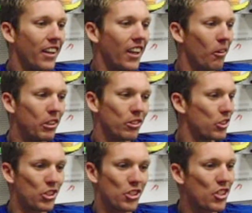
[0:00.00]
yeah, we
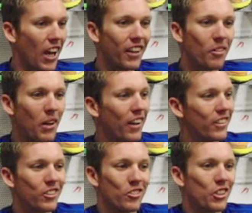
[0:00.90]
just chatting
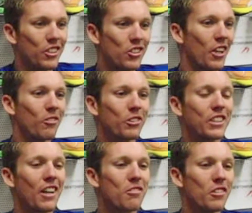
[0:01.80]
about just general
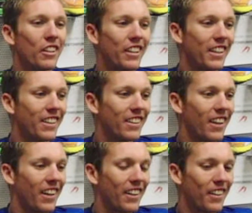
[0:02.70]
stuff really, and
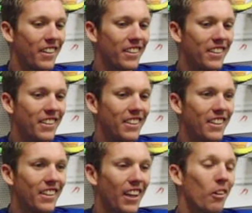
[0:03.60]
yeah,
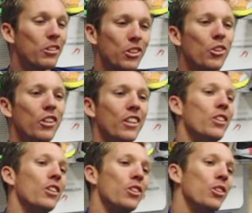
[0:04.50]
it was good.
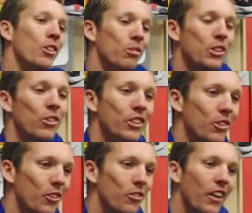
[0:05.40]
It was good
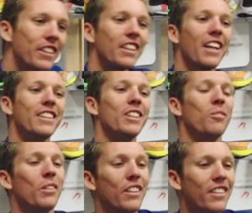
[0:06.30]
to race against
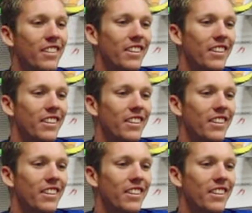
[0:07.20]
him. And